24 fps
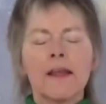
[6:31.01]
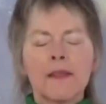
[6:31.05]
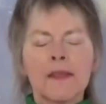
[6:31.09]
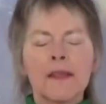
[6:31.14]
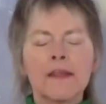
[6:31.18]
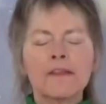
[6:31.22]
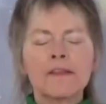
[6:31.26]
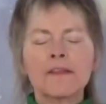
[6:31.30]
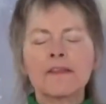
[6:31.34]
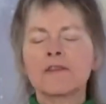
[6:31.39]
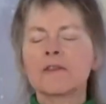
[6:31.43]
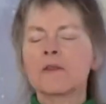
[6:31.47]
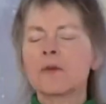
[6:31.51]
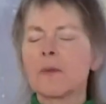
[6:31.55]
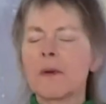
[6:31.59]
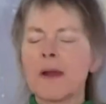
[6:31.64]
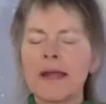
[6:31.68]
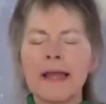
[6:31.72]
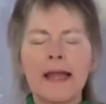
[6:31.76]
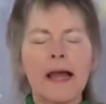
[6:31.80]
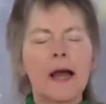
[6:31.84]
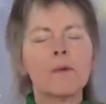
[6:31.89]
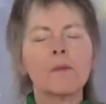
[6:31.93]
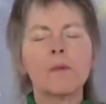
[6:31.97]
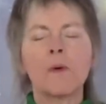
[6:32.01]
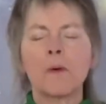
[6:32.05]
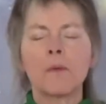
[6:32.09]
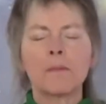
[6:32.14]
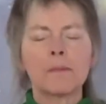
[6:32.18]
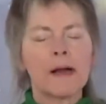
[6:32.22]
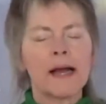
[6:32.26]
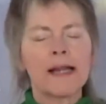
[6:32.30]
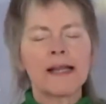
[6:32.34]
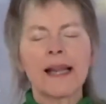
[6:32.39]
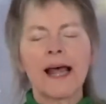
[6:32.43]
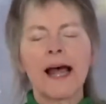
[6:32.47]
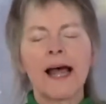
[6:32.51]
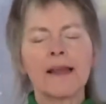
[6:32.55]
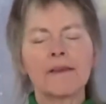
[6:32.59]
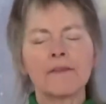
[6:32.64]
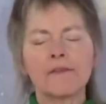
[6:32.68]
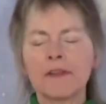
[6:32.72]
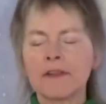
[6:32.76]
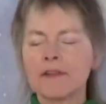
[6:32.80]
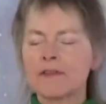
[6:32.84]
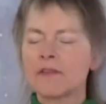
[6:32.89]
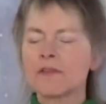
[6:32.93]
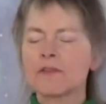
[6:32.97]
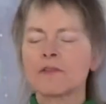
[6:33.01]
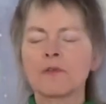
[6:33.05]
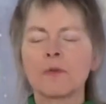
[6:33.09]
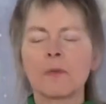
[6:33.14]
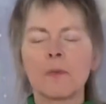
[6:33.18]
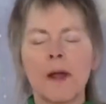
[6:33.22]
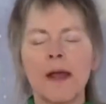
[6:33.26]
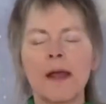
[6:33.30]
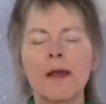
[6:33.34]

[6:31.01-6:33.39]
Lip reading: This is the way I want my life. These are